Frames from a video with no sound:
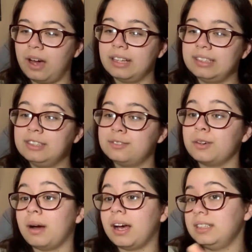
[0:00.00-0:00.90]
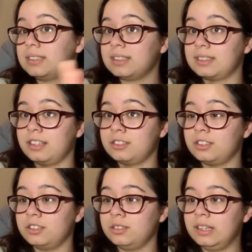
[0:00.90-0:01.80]
at least for my E6000
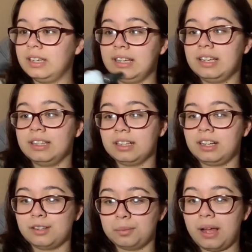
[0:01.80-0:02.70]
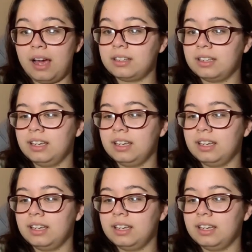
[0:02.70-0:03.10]
glue in the color black,